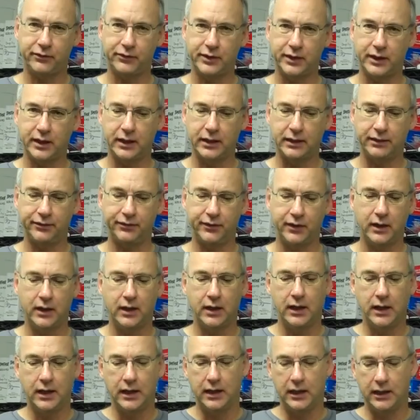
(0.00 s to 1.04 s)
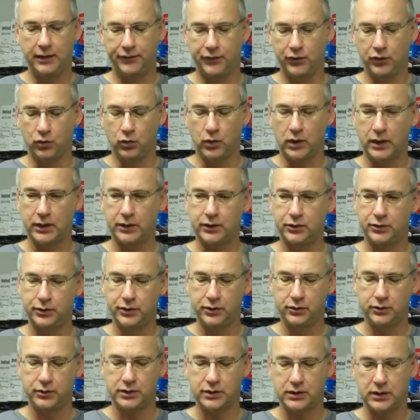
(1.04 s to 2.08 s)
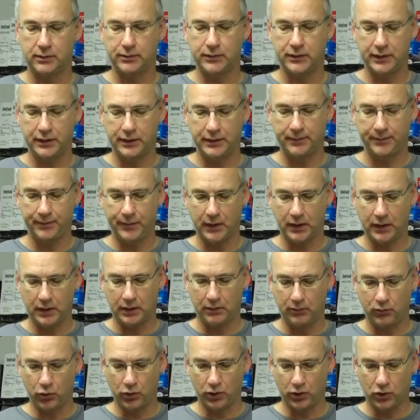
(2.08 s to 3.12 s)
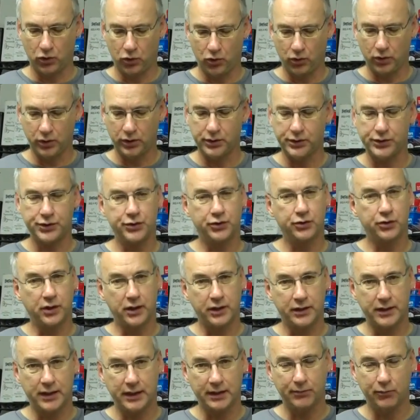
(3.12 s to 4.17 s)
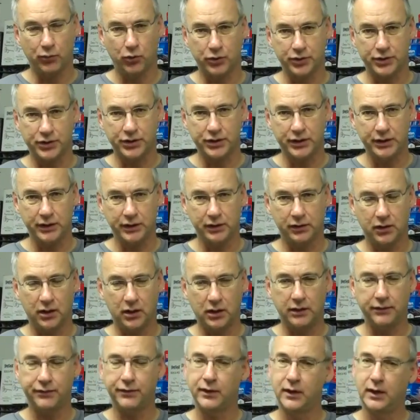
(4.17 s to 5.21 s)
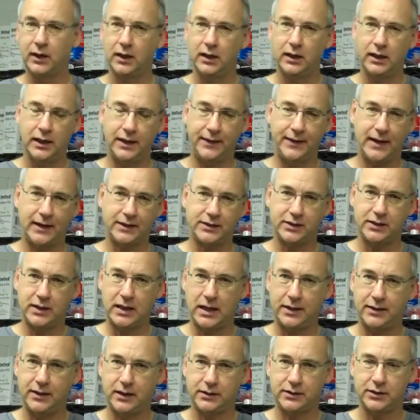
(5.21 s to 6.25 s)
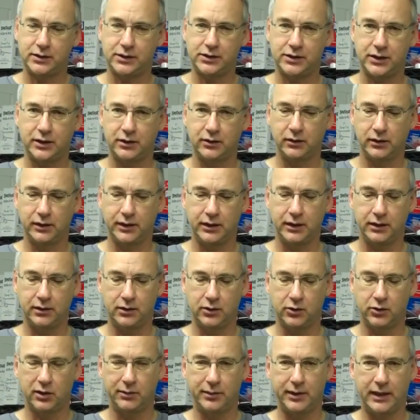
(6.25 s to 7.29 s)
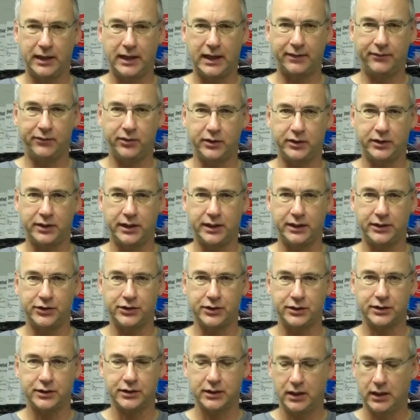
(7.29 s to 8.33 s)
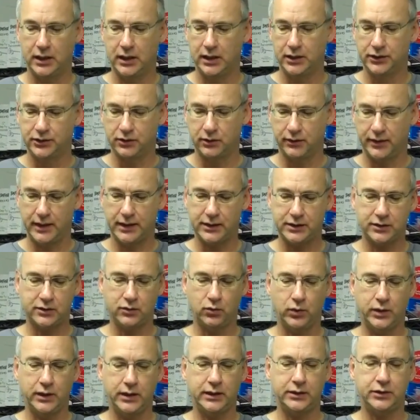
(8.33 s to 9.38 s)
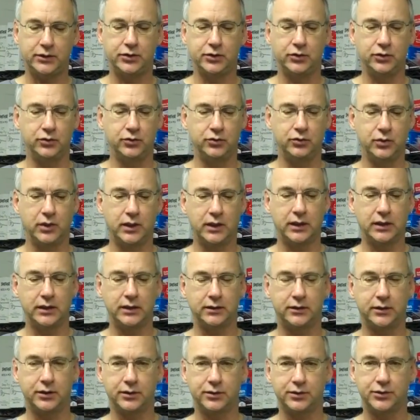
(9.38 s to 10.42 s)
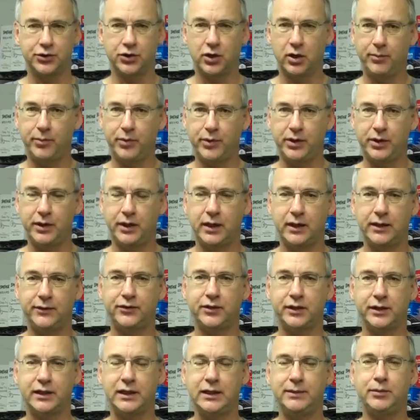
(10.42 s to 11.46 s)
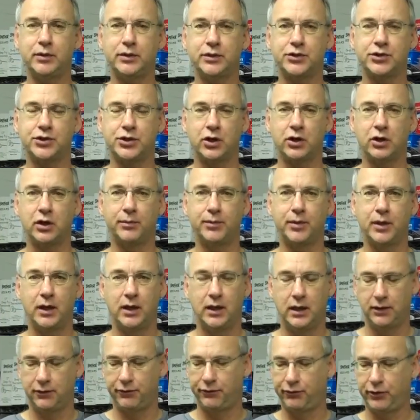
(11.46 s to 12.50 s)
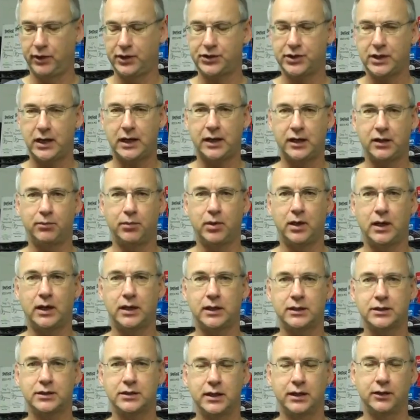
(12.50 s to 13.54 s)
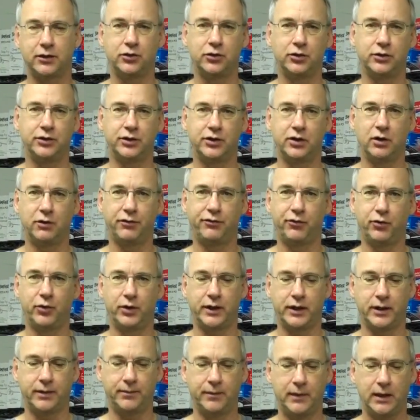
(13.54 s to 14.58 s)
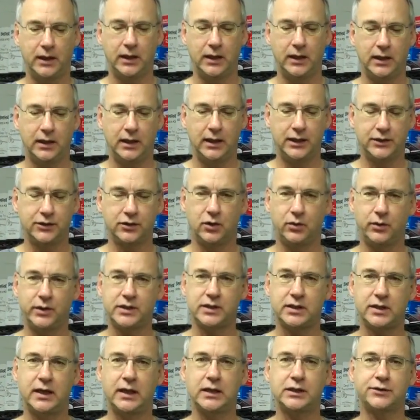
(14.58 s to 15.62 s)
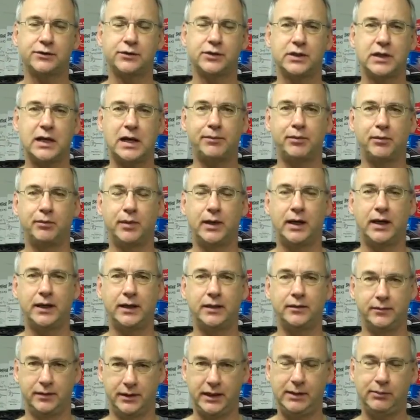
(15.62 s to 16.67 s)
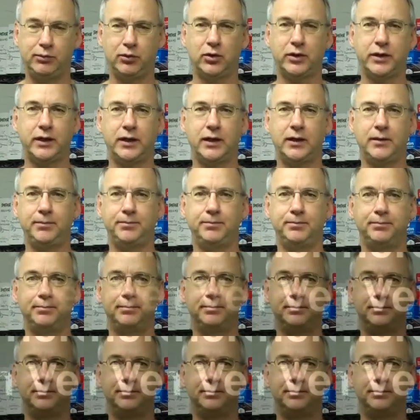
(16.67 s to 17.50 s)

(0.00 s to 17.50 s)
of a knife. If you want to use something more coarse, you're going to take more steel off, and that's not necessarily going to be advantageous. So that's the way to sharpen a knife, to keep it sharp, fresh out of the box, and good to go for you. As always, thanks for stopping by, and keep looking up.